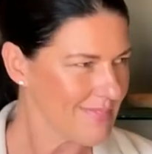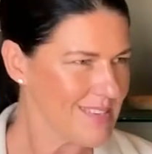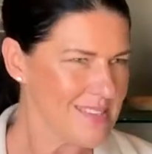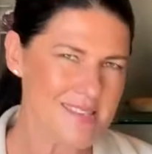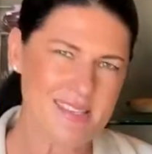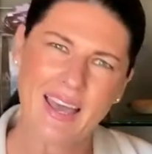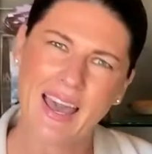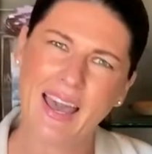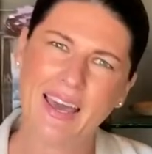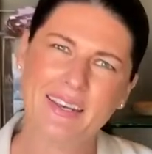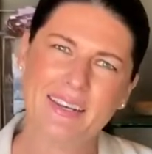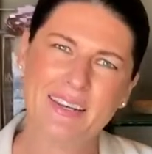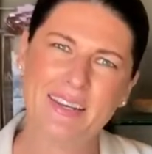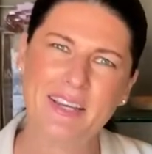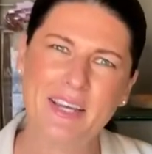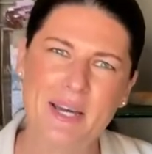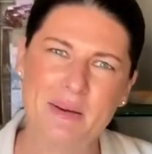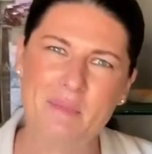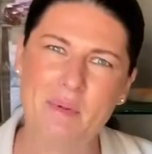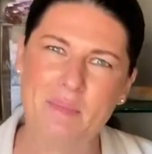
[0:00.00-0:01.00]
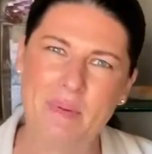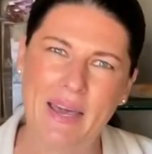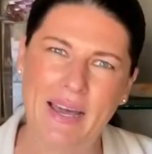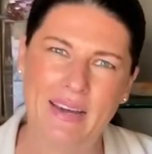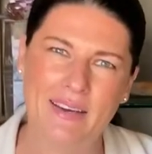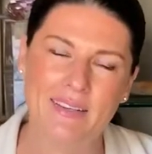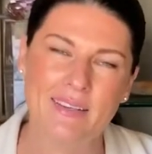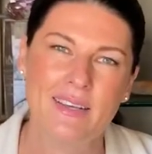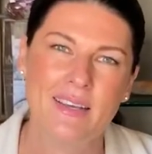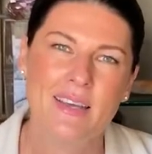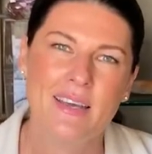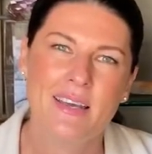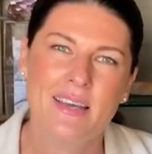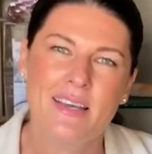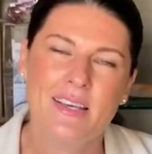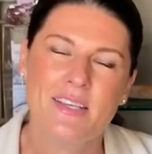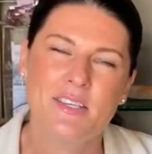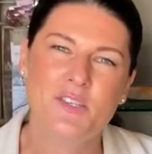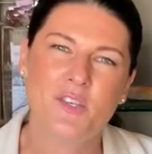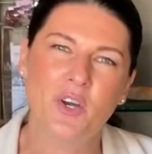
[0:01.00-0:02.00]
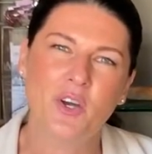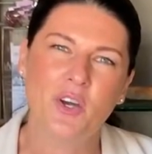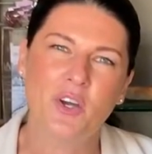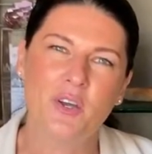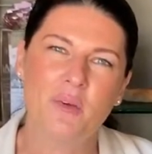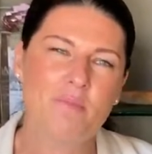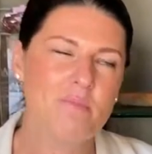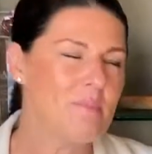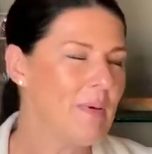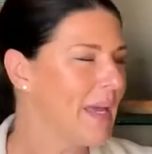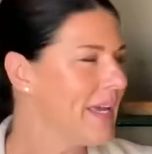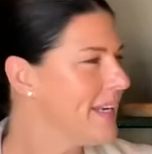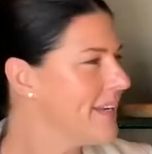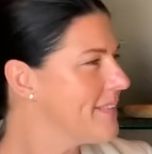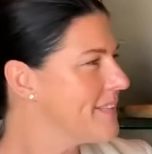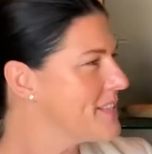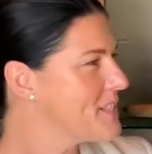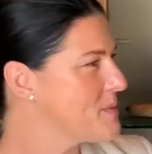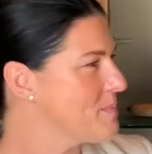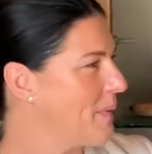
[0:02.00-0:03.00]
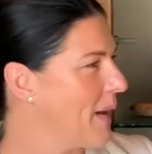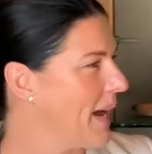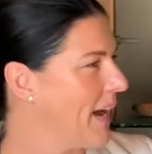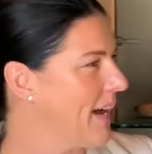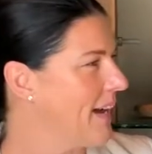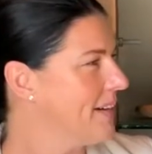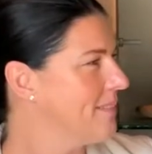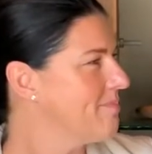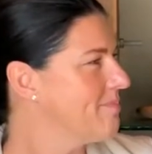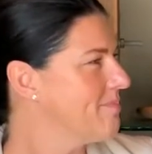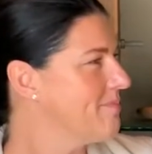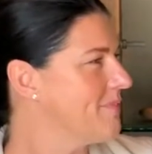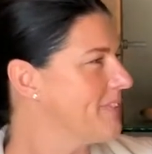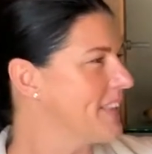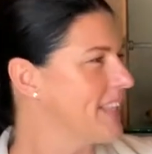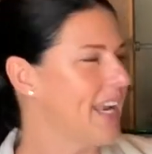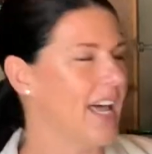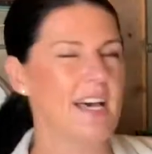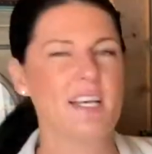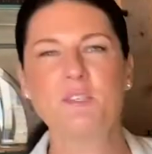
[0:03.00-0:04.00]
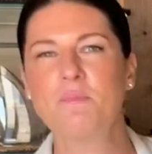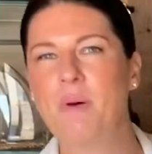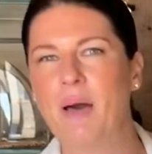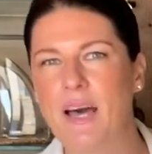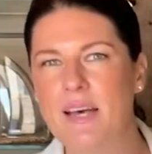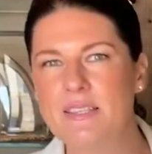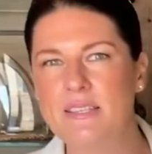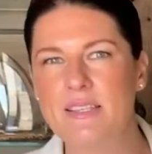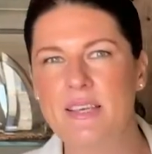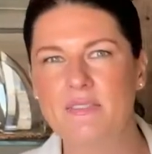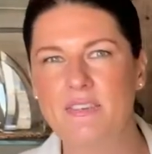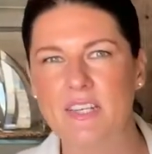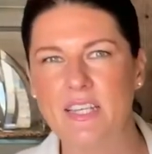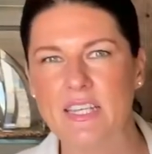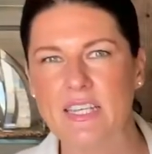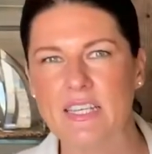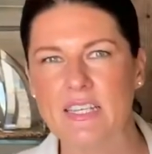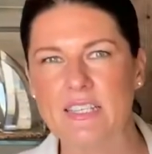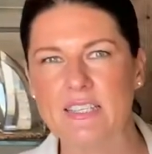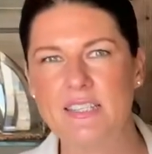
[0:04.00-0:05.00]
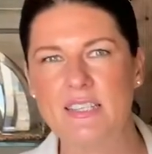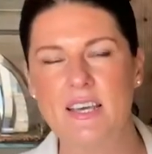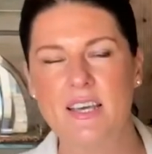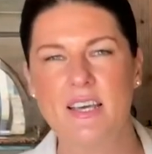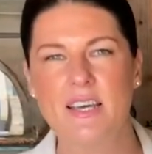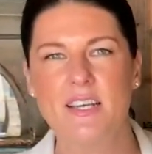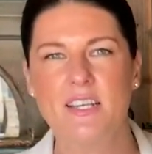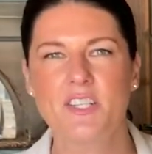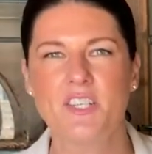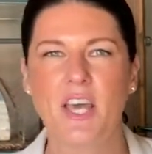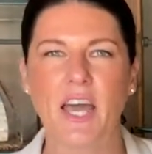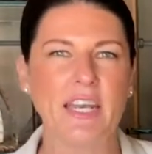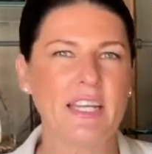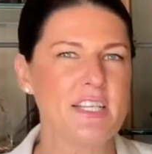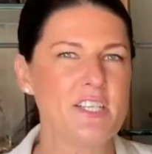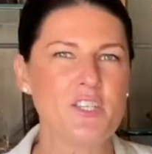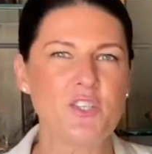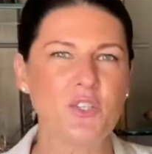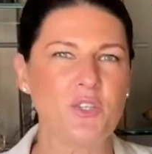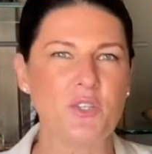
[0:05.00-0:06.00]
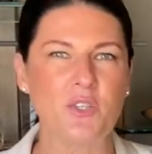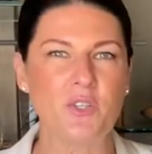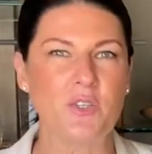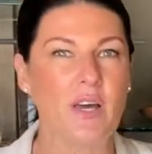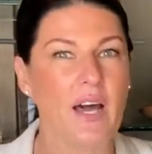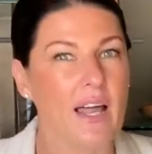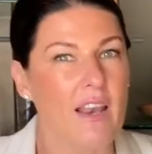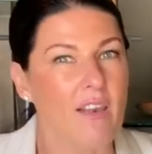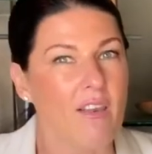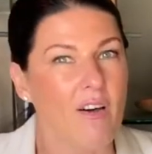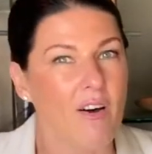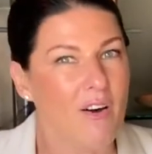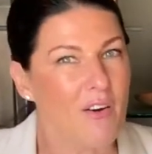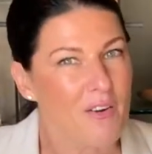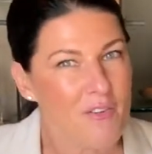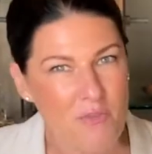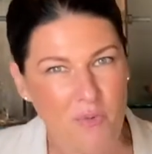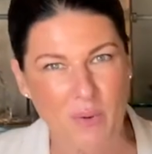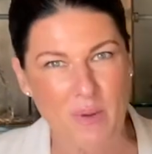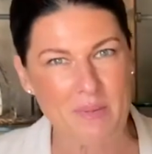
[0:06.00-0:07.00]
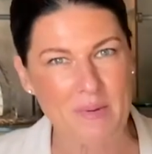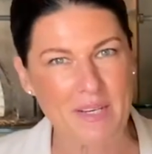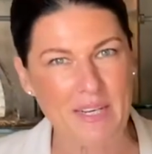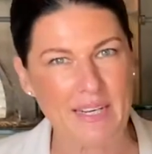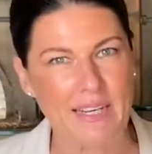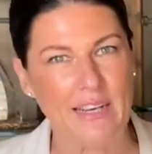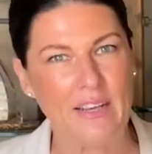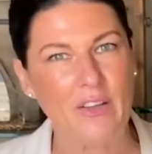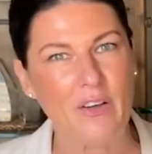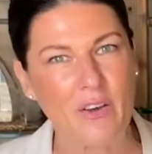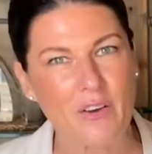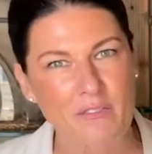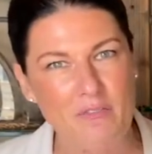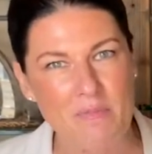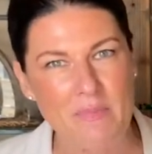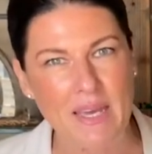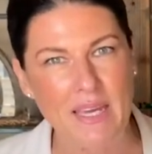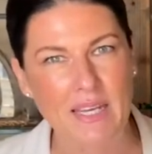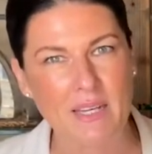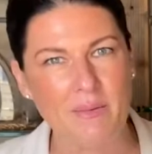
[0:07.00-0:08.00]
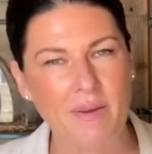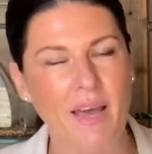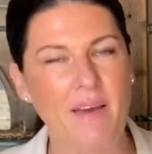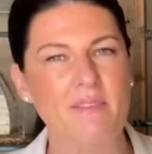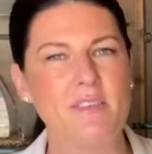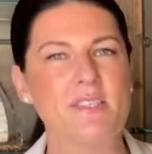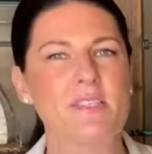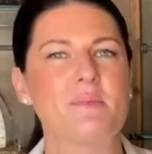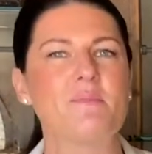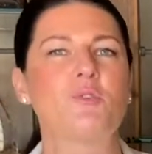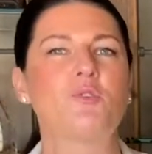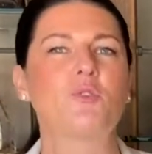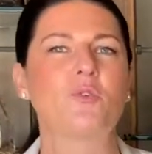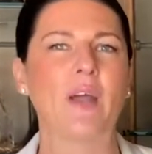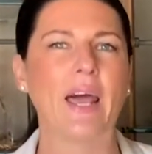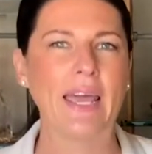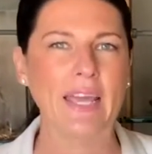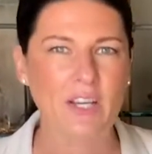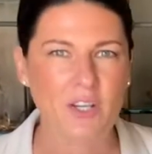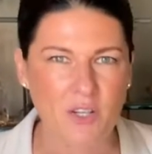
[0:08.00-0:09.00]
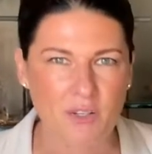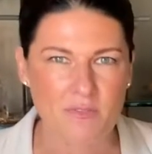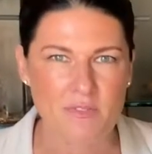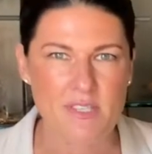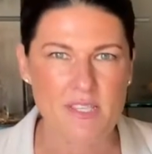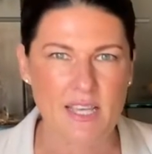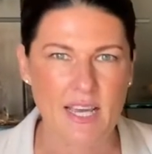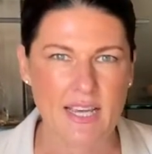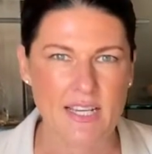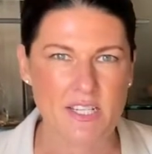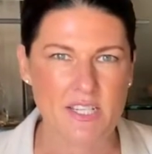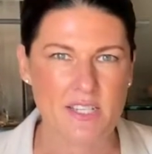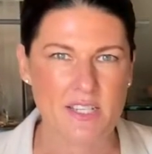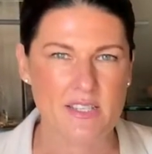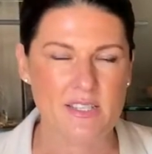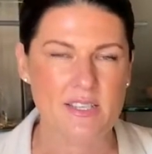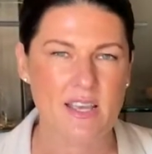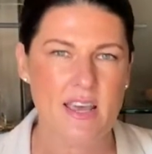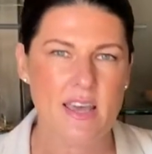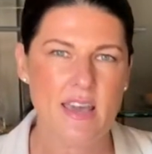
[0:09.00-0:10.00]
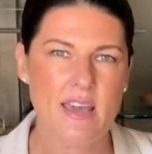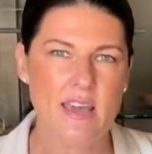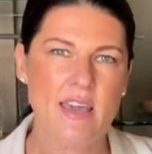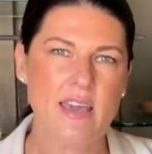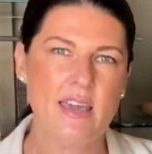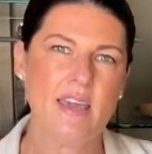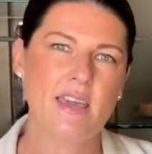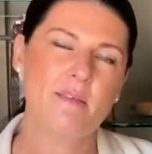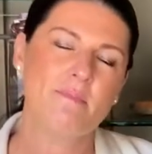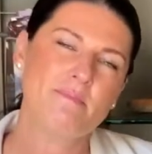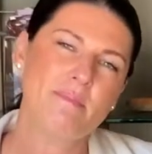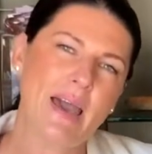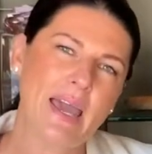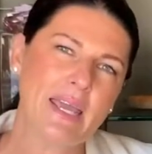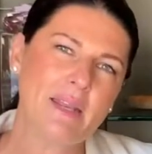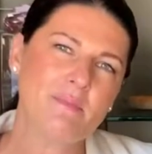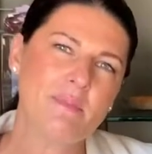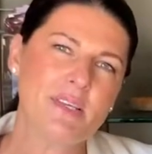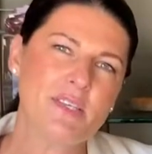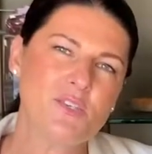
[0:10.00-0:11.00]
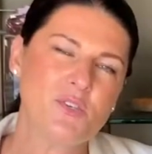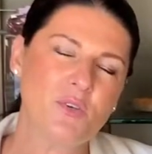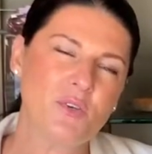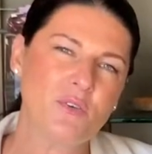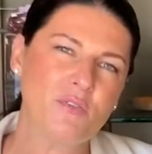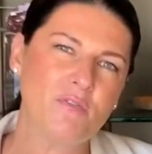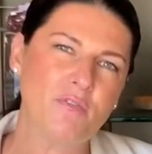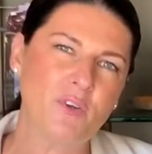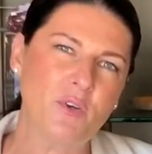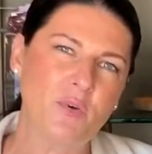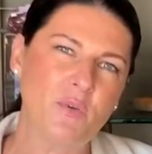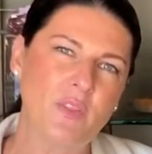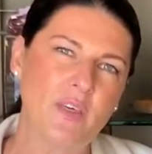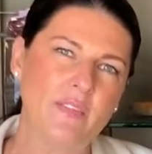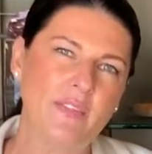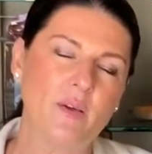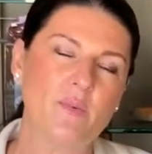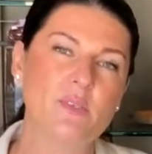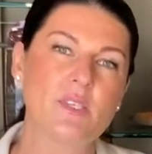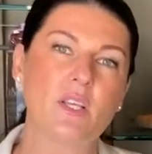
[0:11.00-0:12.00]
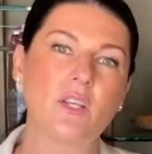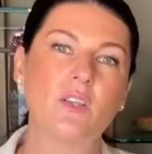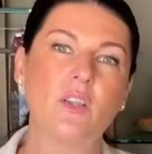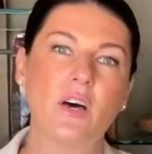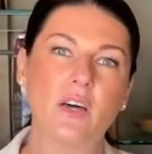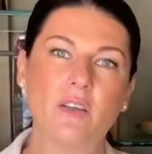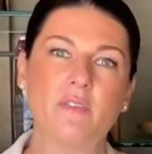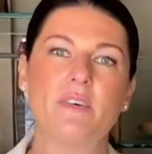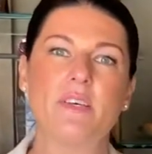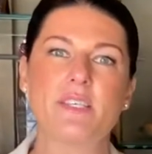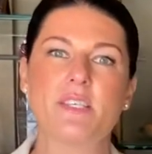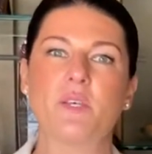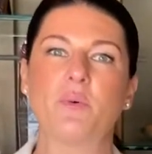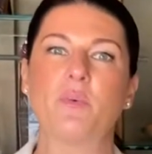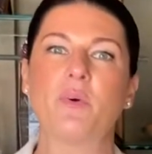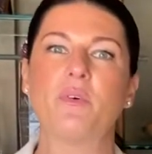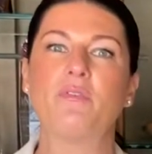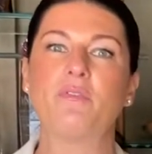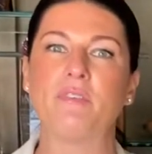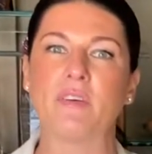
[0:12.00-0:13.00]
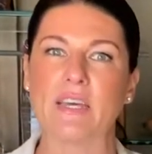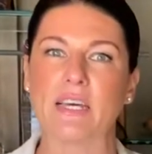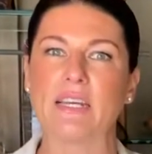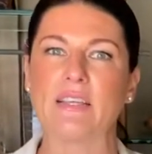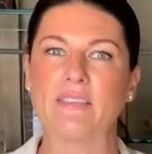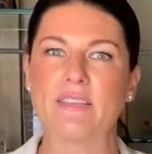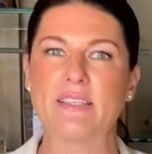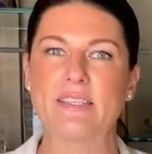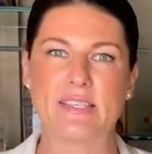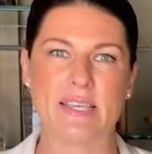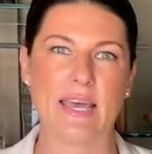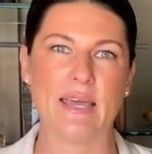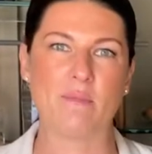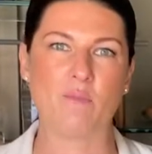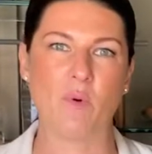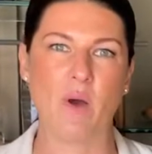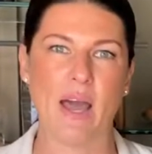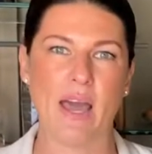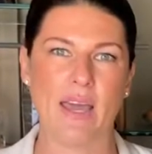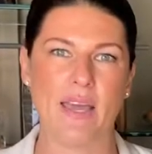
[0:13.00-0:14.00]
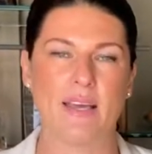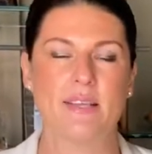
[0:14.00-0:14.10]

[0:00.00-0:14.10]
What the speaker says: So how did it come about? So being at the spa for the past 7 years, chatting to a lot of women and a lot of men and having some great conversations, it made me sort of feel that there was a lot of us that were feeling the same way.